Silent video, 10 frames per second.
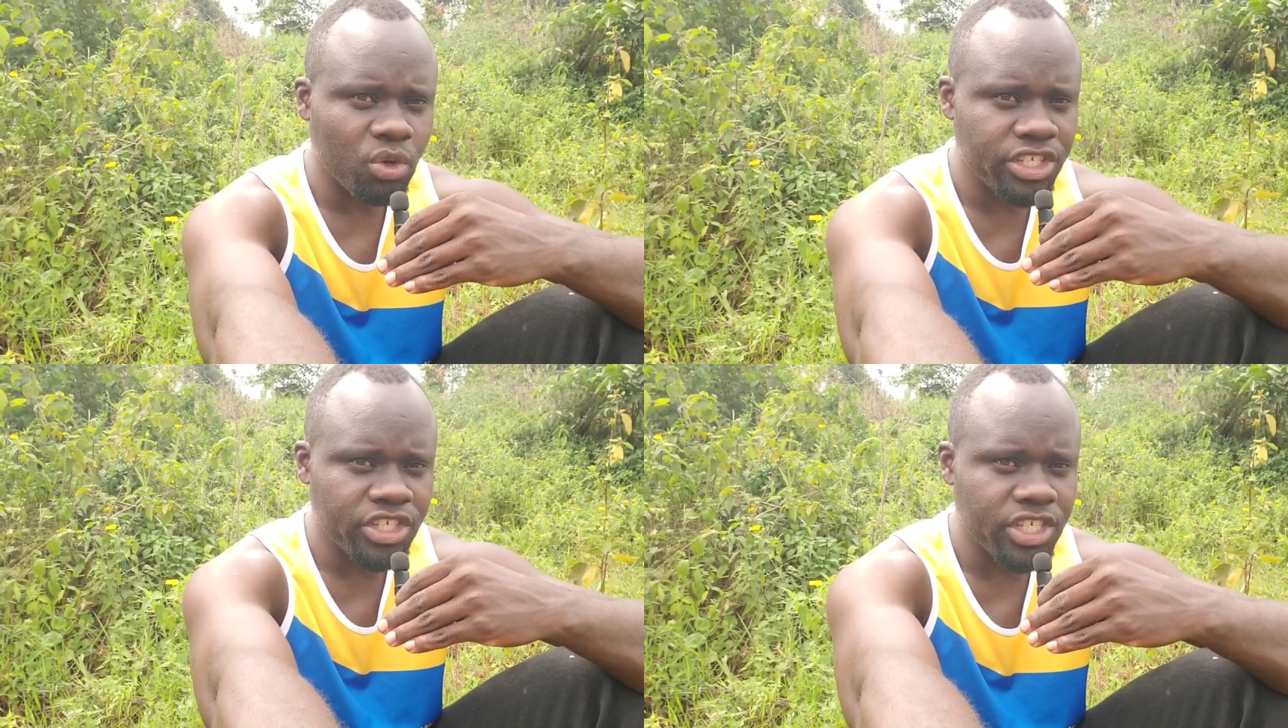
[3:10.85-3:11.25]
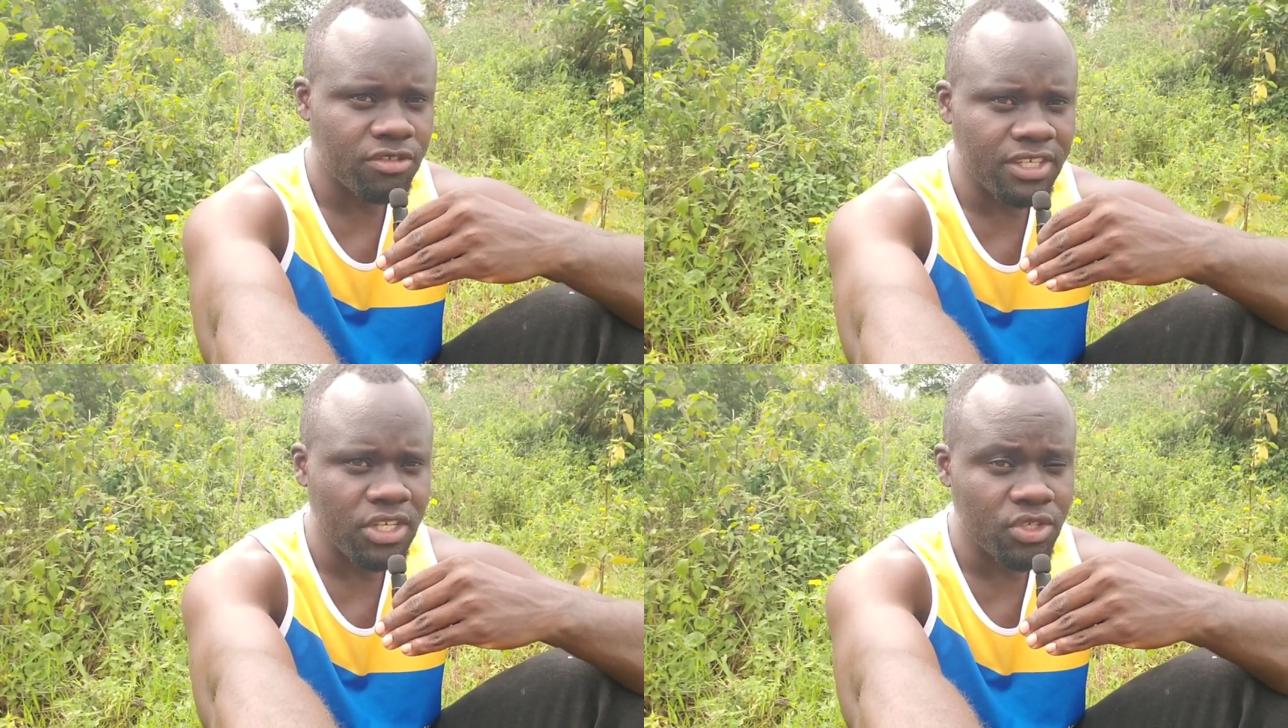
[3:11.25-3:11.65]
watched
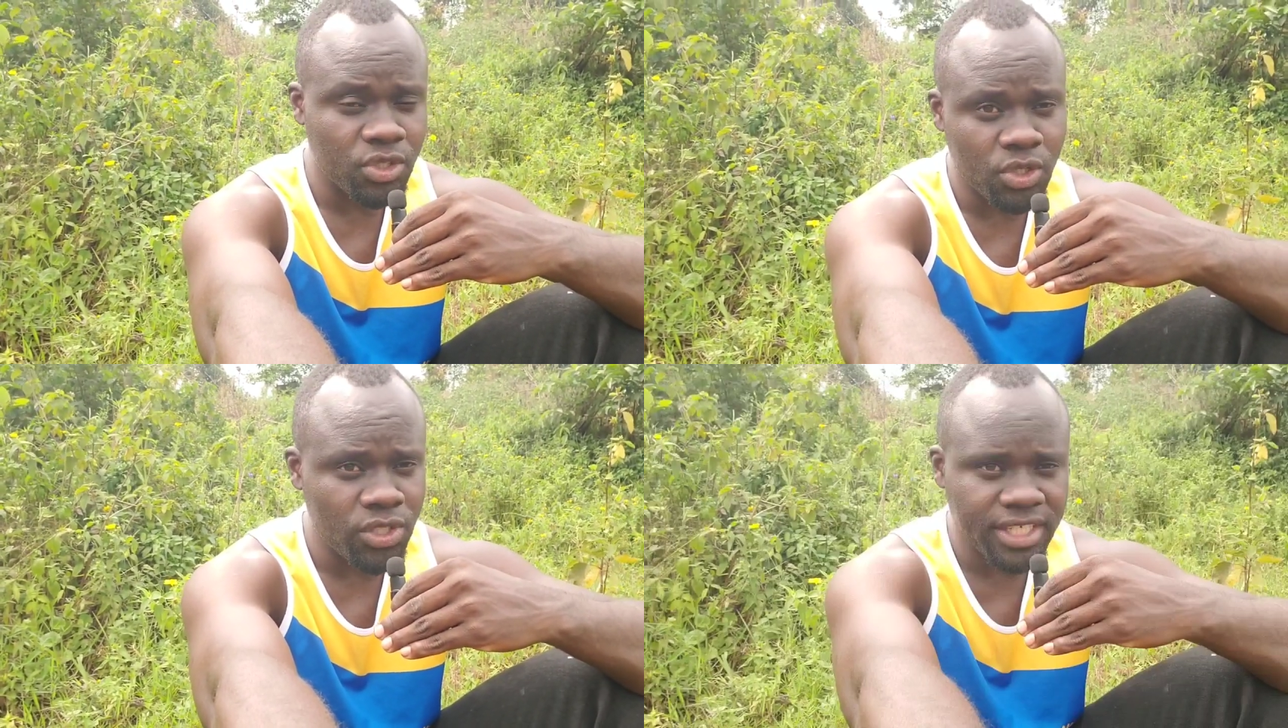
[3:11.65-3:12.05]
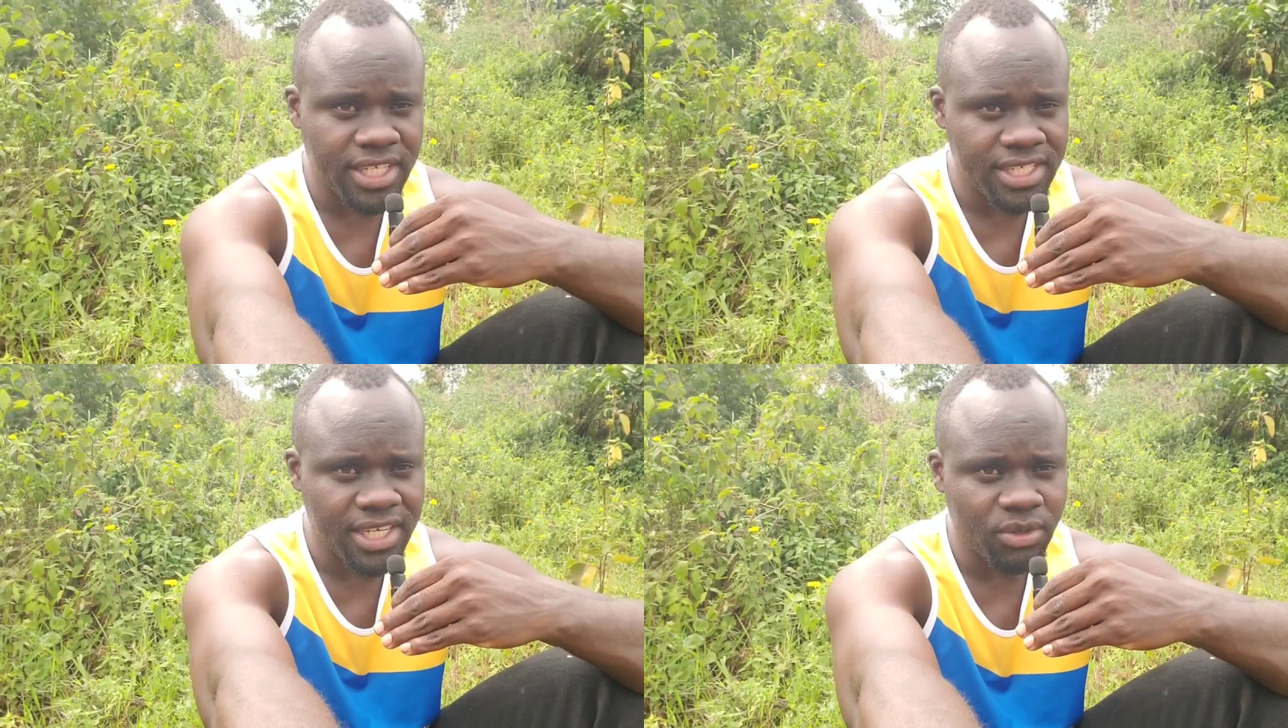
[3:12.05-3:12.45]
these videos you don't
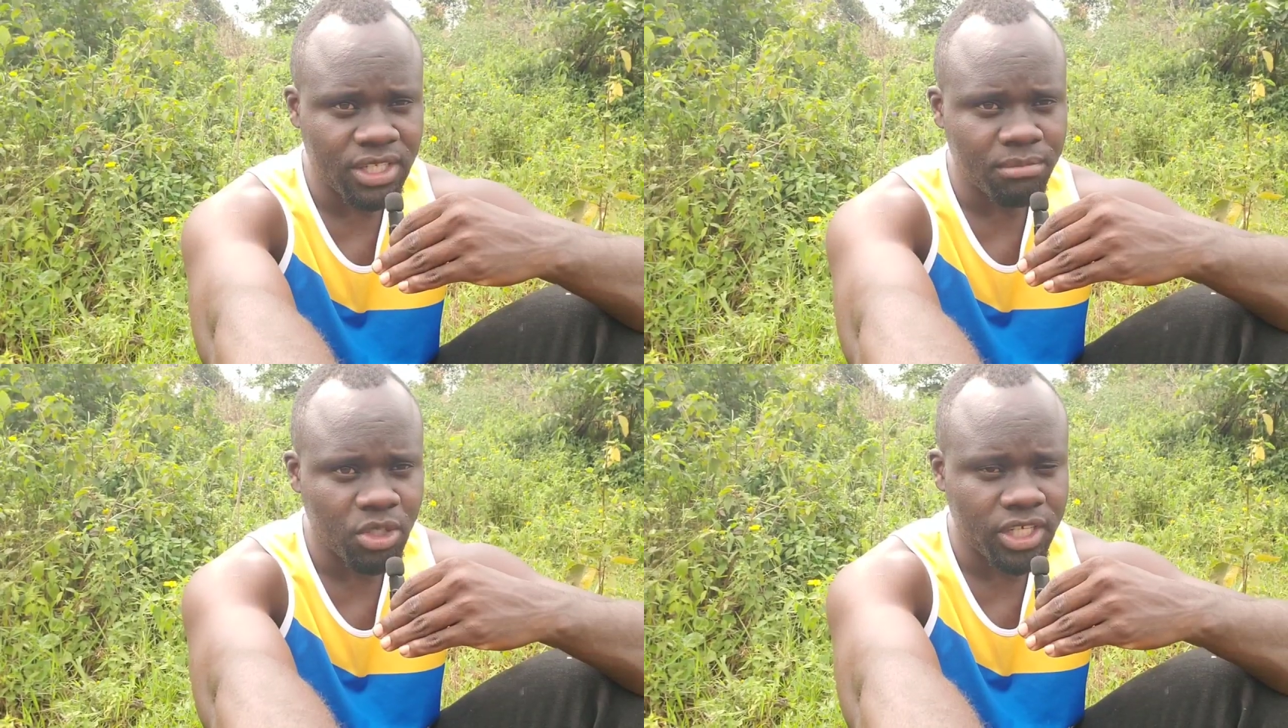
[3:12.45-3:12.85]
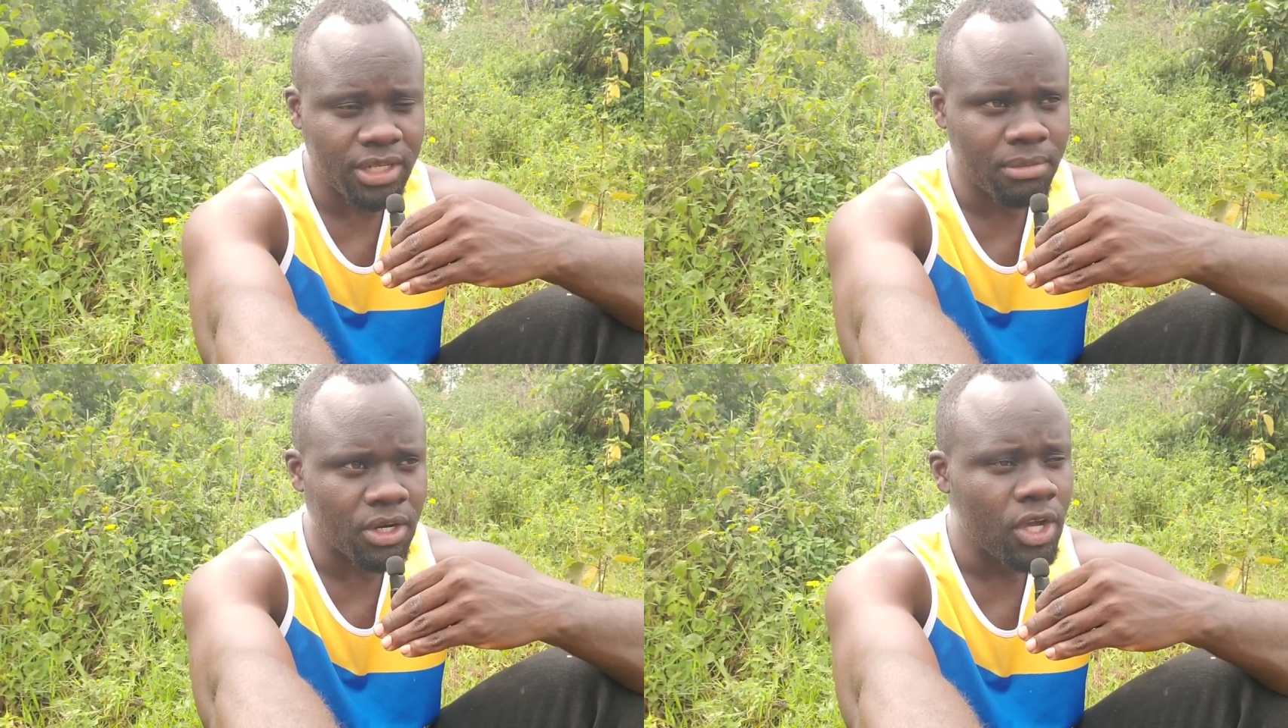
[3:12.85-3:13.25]
understand what i'm
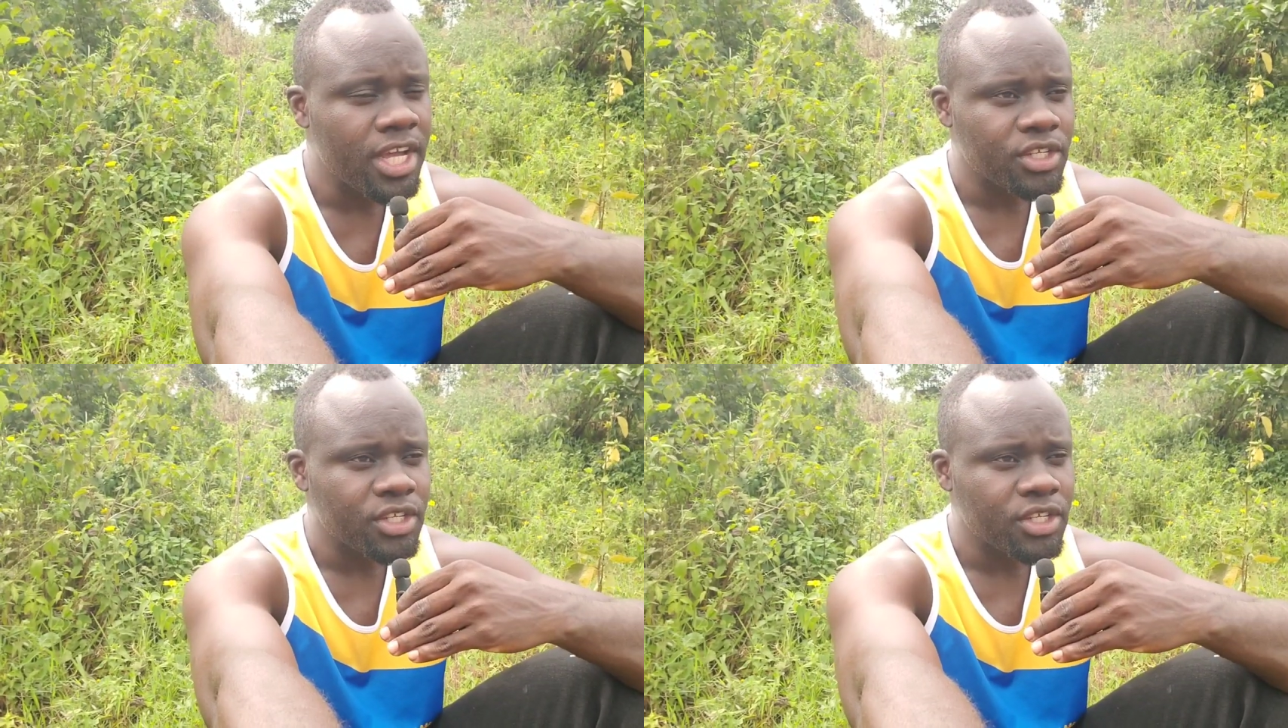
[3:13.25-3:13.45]
talking about